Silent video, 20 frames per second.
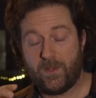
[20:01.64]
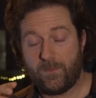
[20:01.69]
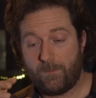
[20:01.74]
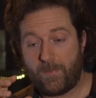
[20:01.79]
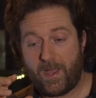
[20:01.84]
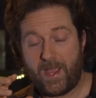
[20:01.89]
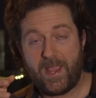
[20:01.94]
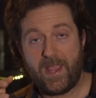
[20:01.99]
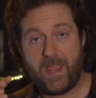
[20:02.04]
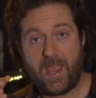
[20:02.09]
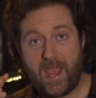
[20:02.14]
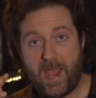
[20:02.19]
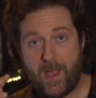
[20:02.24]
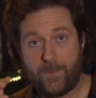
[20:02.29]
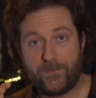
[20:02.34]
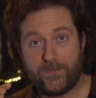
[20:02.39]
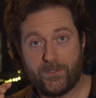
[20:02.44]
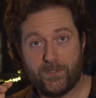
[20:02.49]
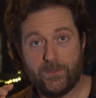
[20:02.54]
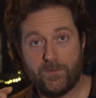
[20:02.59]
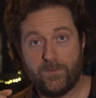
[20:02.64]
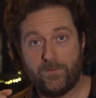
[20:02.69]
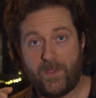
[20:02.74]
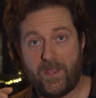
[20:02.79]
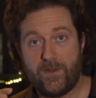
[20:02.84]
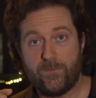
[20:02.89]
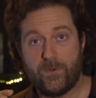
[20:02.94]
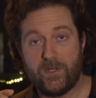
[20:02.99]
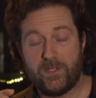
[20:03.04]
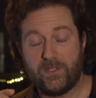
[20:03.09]
my absolute
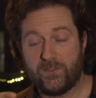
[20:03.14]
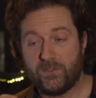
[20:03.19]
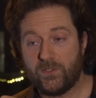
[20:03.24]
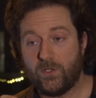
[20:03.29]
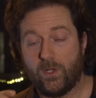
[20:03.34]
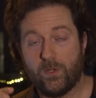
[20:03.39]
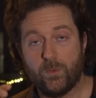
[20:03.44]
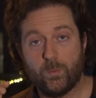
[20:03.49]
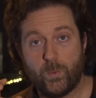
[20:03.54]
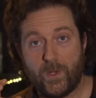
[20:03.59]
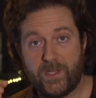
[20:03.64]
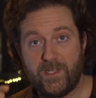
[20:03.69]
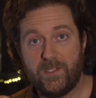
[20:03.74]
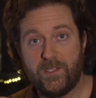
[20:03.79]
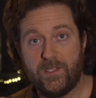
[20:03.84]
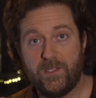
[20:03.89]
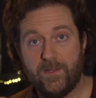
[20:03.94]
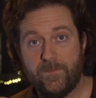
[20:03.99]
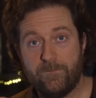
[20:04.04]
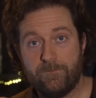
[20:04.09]
favorite. It's called Windy.